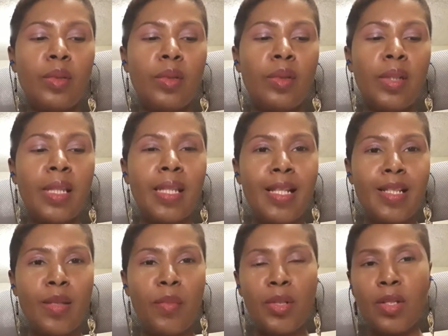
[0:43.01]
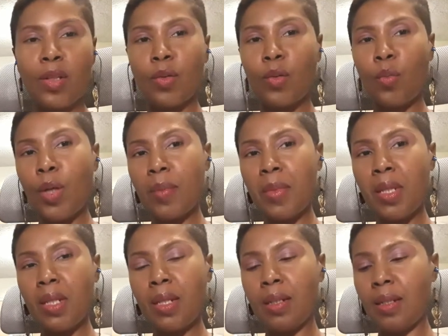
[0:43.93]
looking at some particular
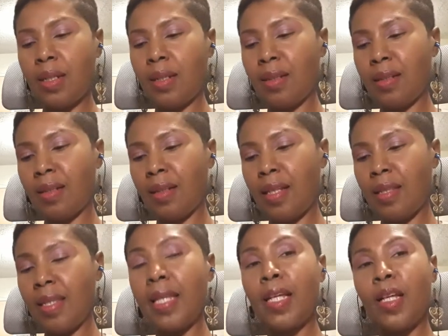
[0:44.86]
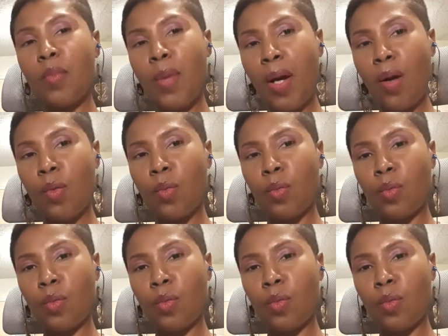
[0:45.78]
women and thinking about,